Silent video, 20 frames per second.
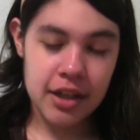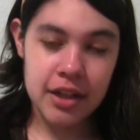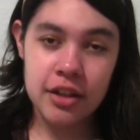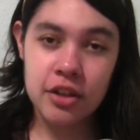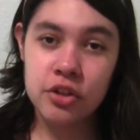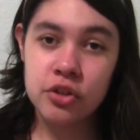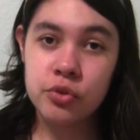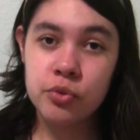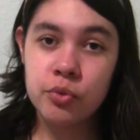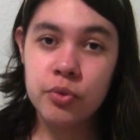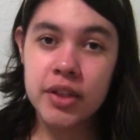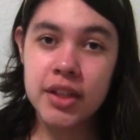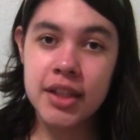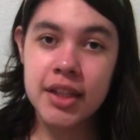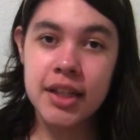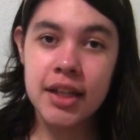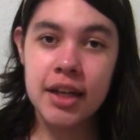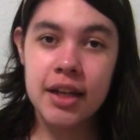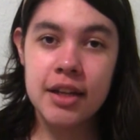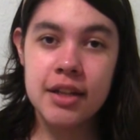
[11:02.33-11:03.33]
It looks
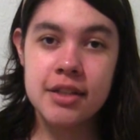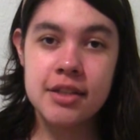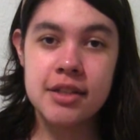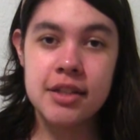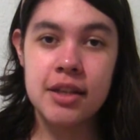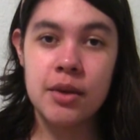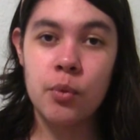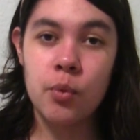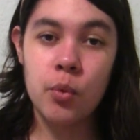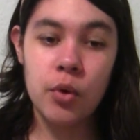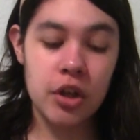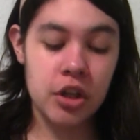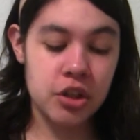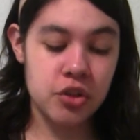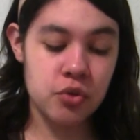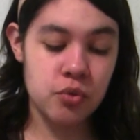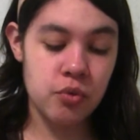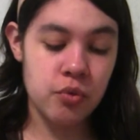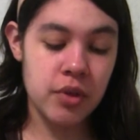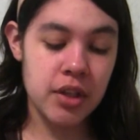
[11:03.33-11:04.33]
really nice. It
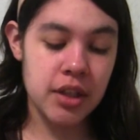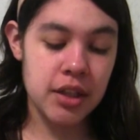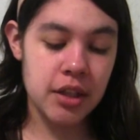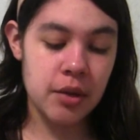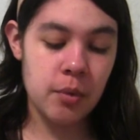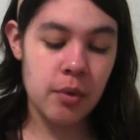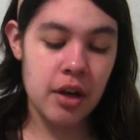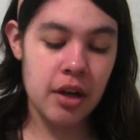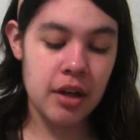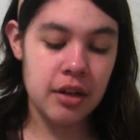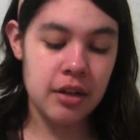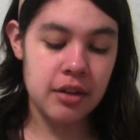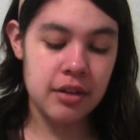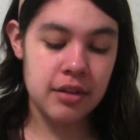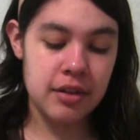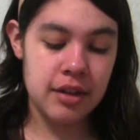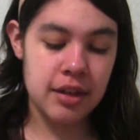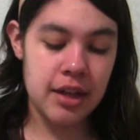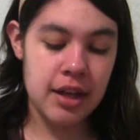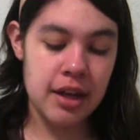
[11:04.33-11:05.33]
works really well
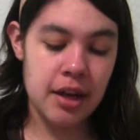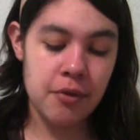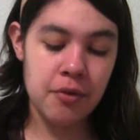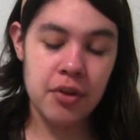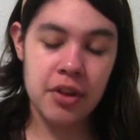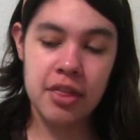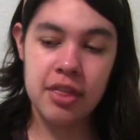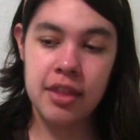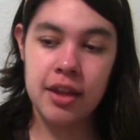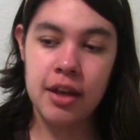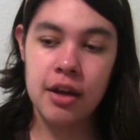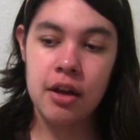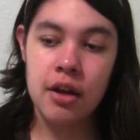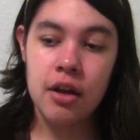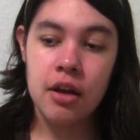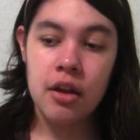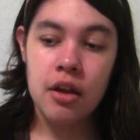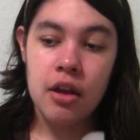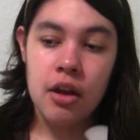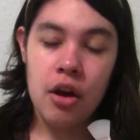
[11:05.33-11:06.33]
to get everything
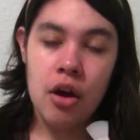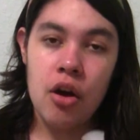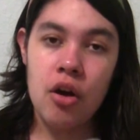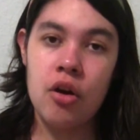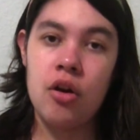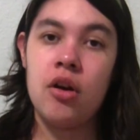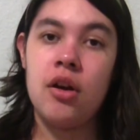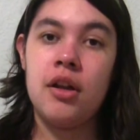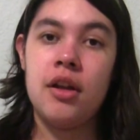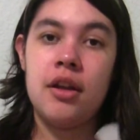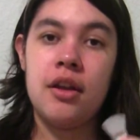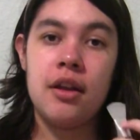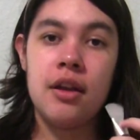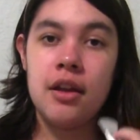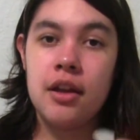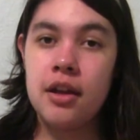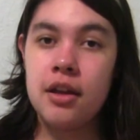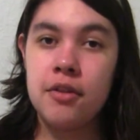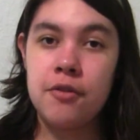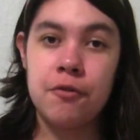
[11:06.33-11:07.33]
on
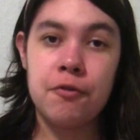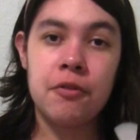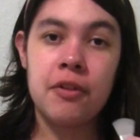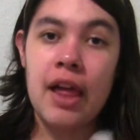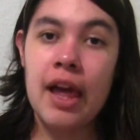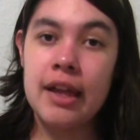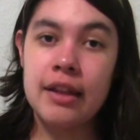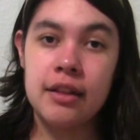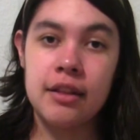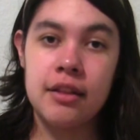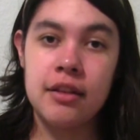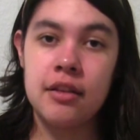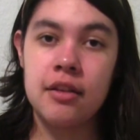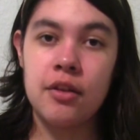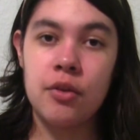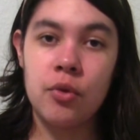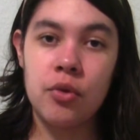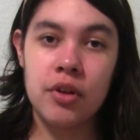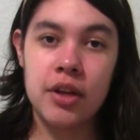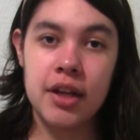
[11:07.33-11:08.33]
and flattened
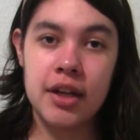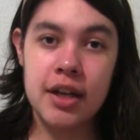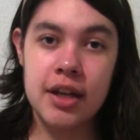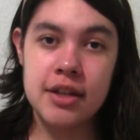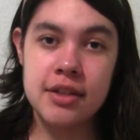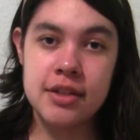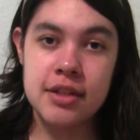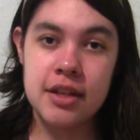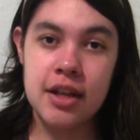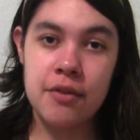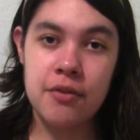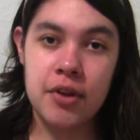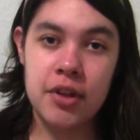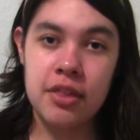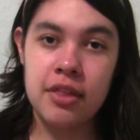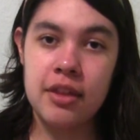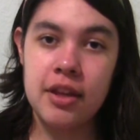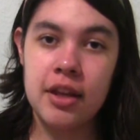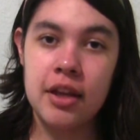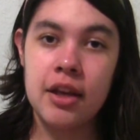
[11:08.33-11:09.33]
and organized and
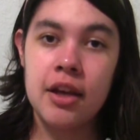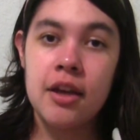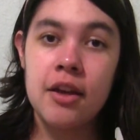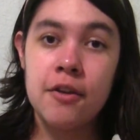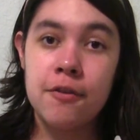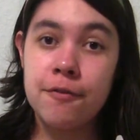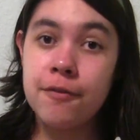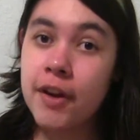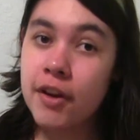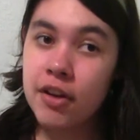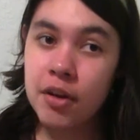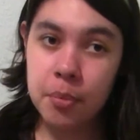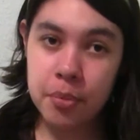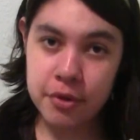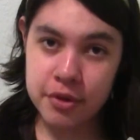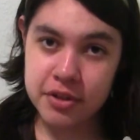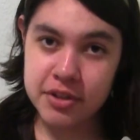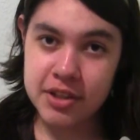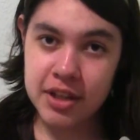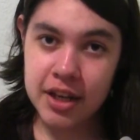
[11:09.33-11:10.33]
everything. Very
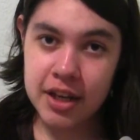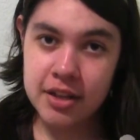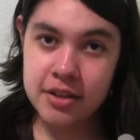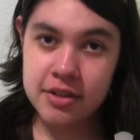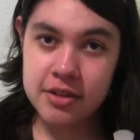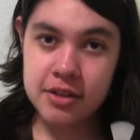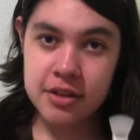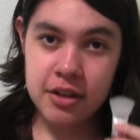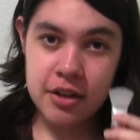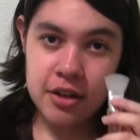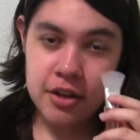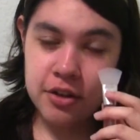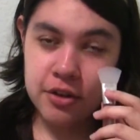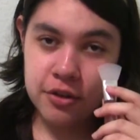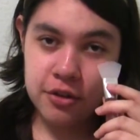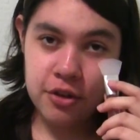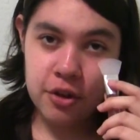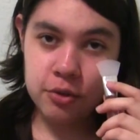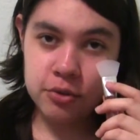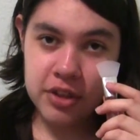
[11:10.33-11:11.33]
precise.
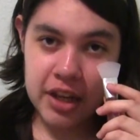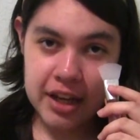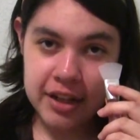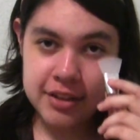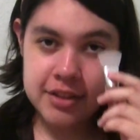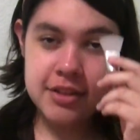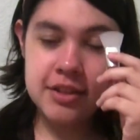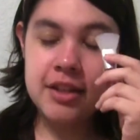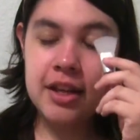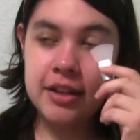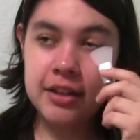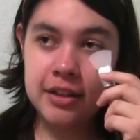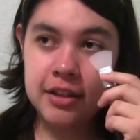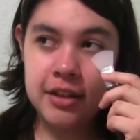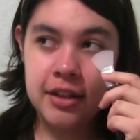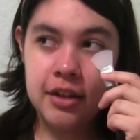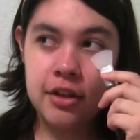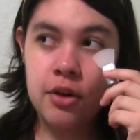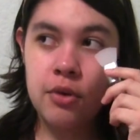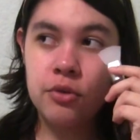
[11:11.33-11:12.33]
You don't
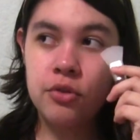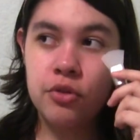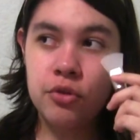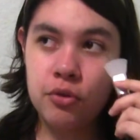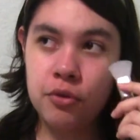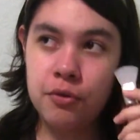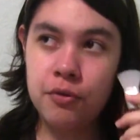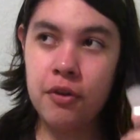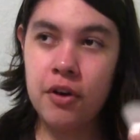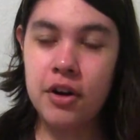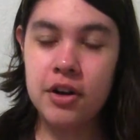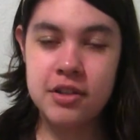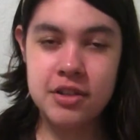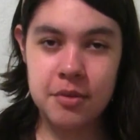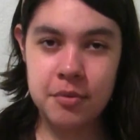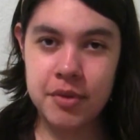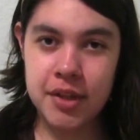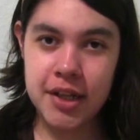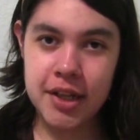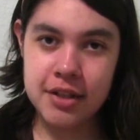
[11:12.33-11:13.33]
accidentally go too far
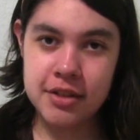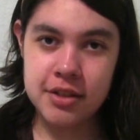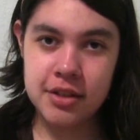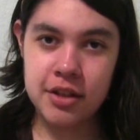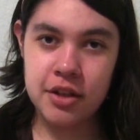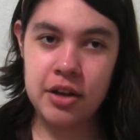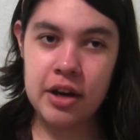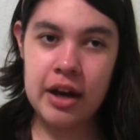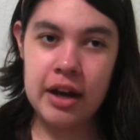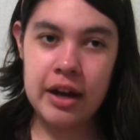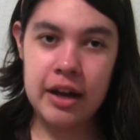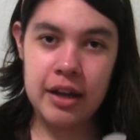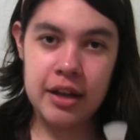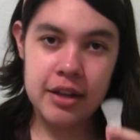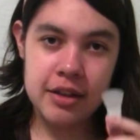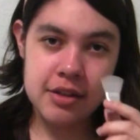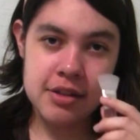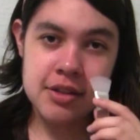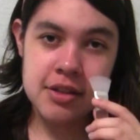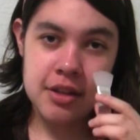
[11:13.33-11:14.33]
something into your
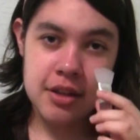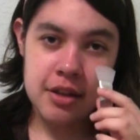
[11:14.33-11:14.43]
eye.